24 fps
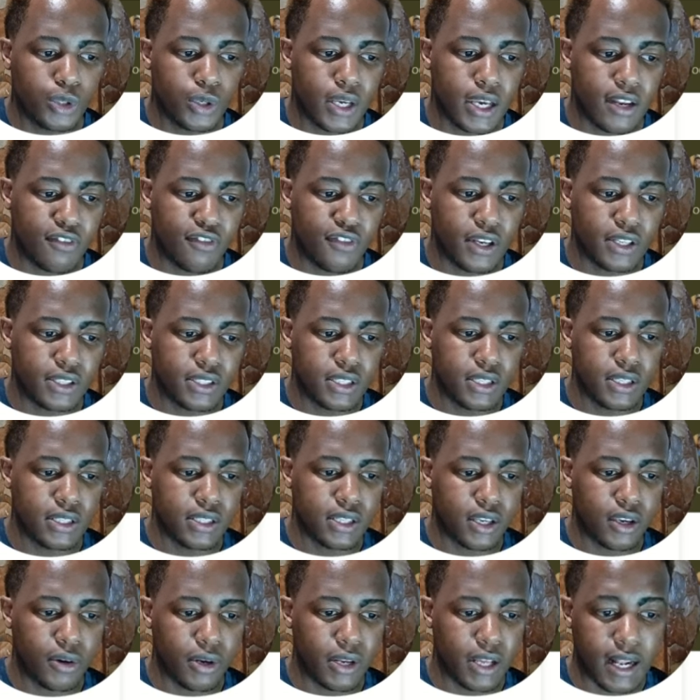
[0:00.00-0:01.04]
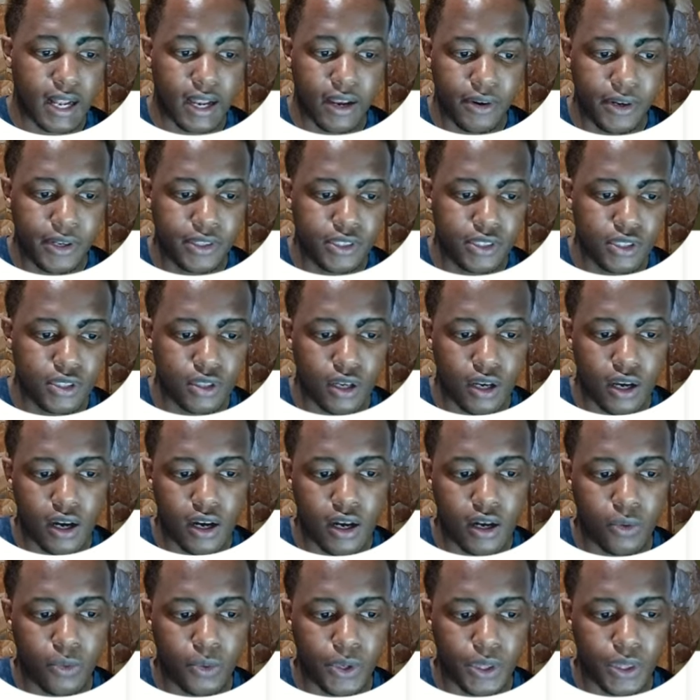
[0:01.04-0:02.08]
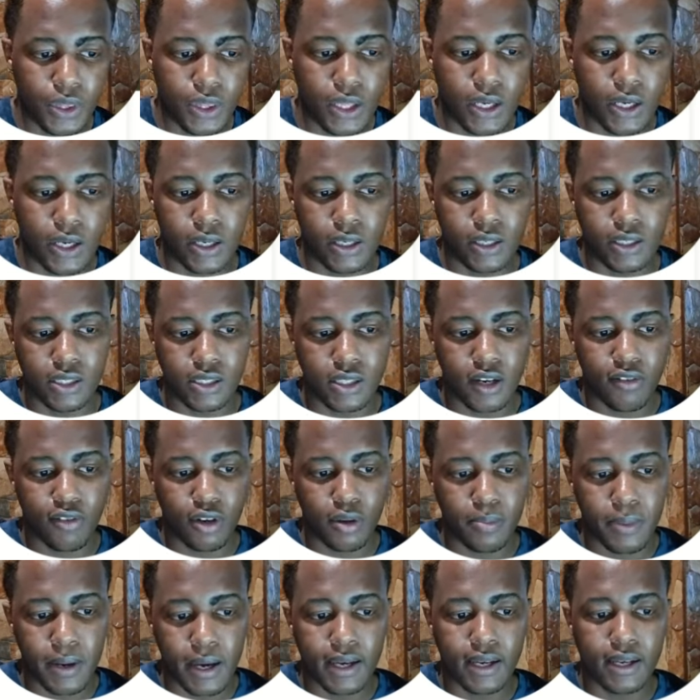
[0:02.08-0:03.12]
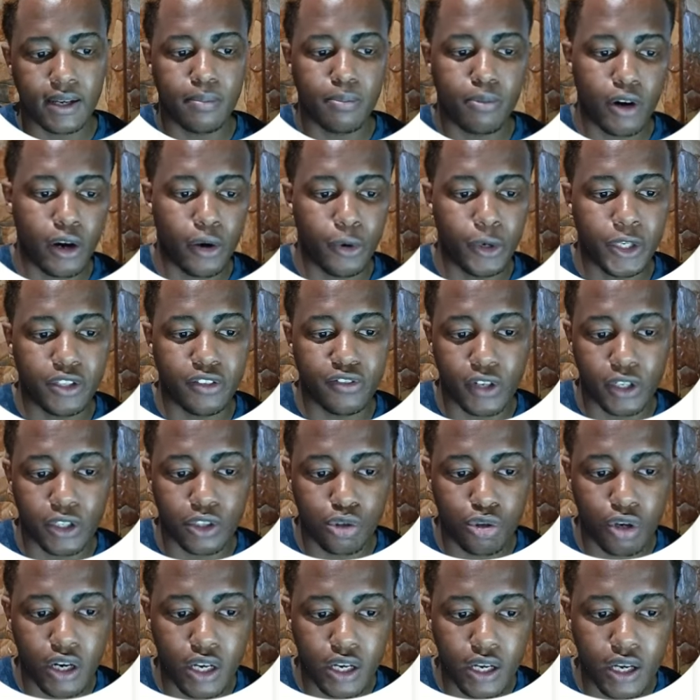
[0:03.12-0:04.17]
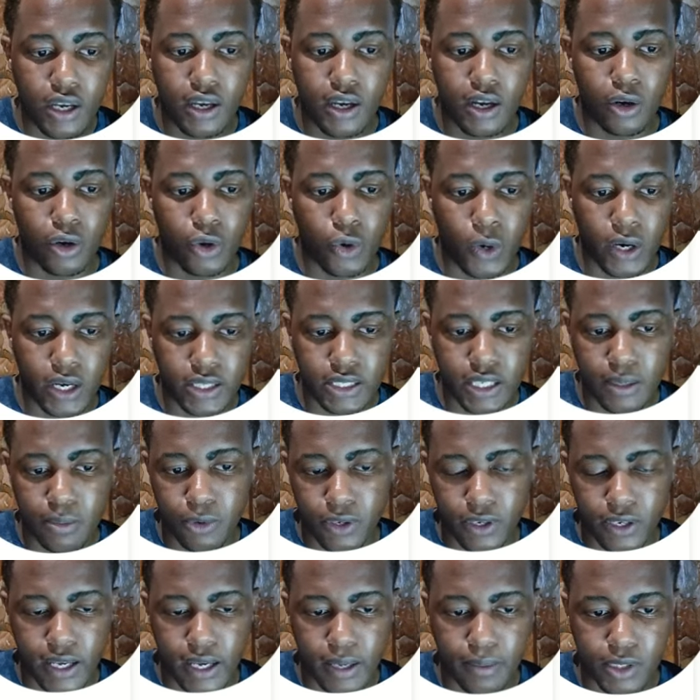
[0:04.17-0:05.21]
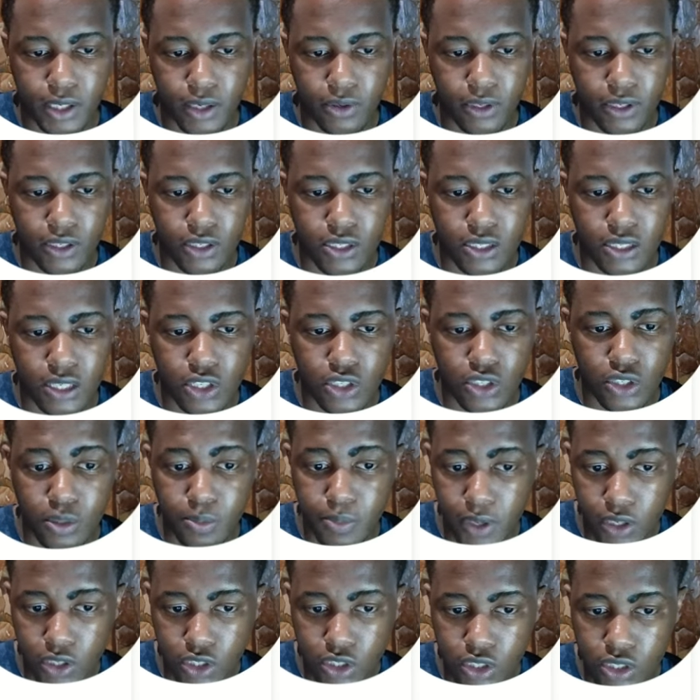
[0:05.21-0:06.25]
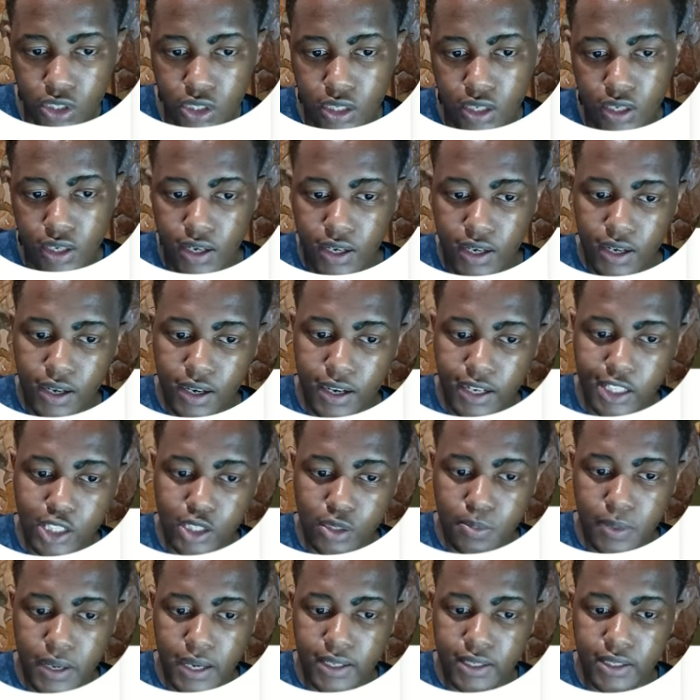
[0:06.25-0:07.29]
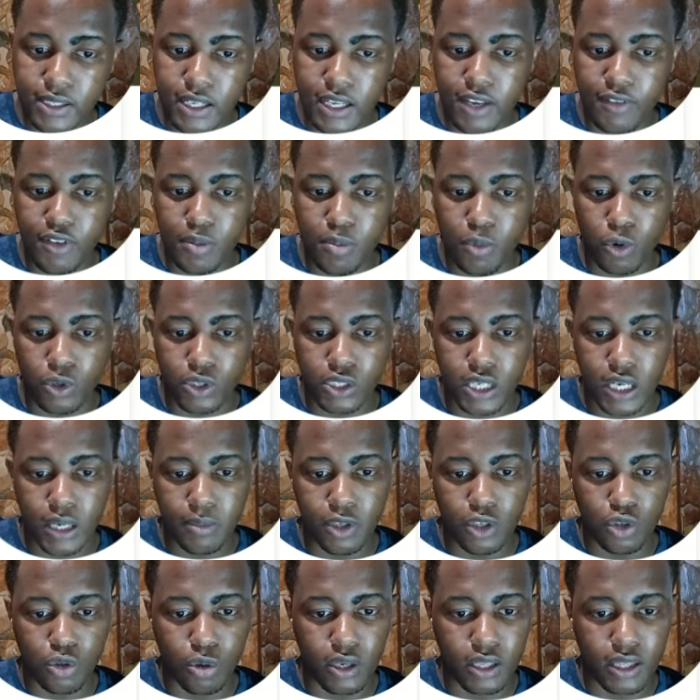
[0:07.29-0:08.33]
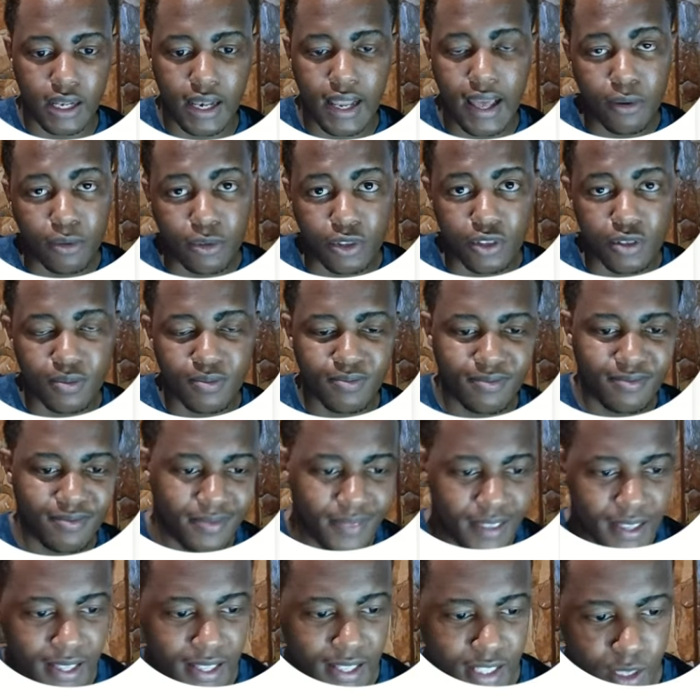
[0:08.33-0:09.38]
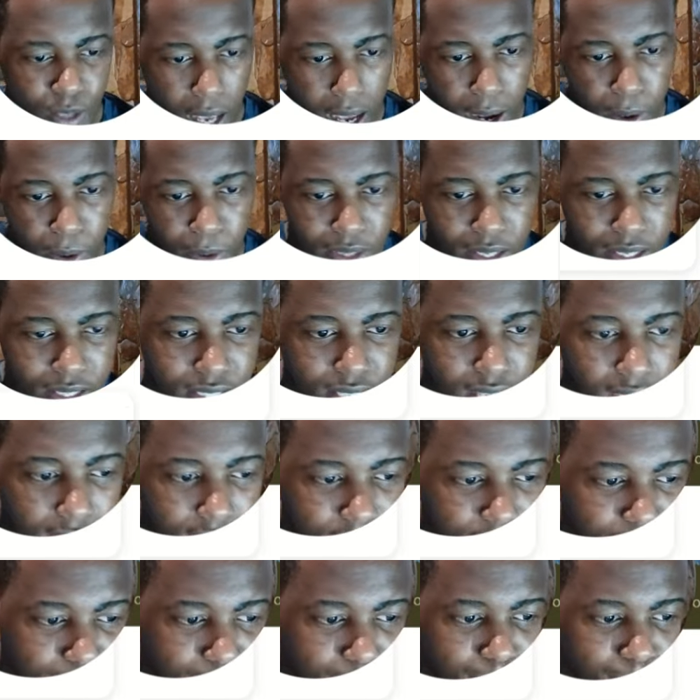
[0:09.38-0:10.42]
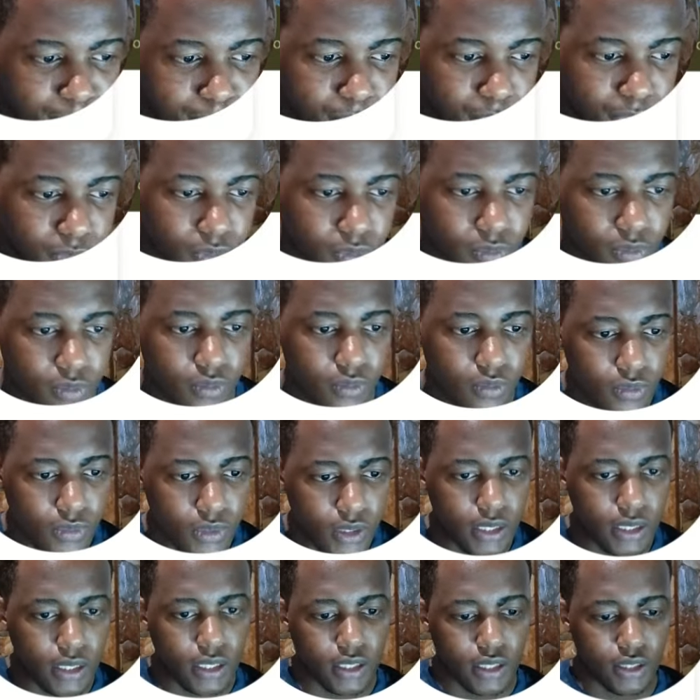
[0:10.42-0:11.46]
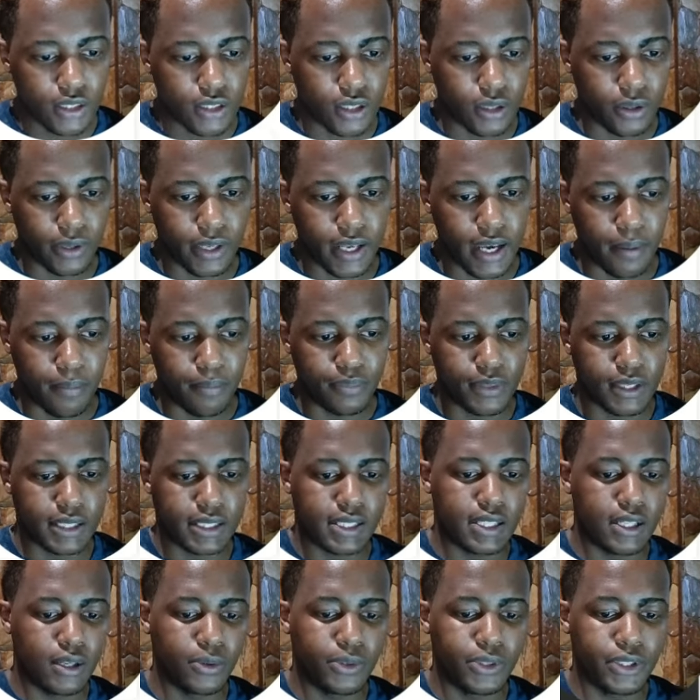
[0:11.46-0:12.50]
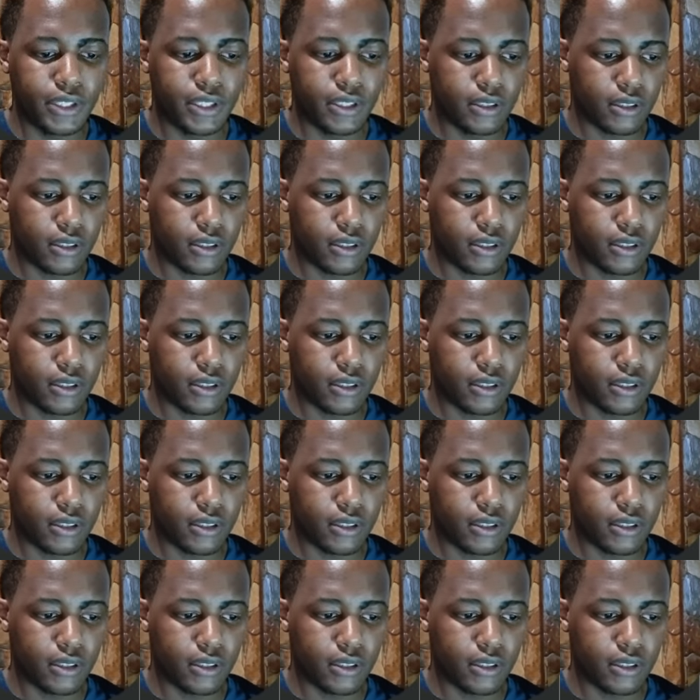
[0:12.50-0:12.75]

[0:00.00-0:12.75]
get faster security clearance with their Discovery Bank Priority Fast Track at OR Tambo and Cape Town international departures, and spend even more time enjoying the lounge. That's how they say it. So yeah, that's the only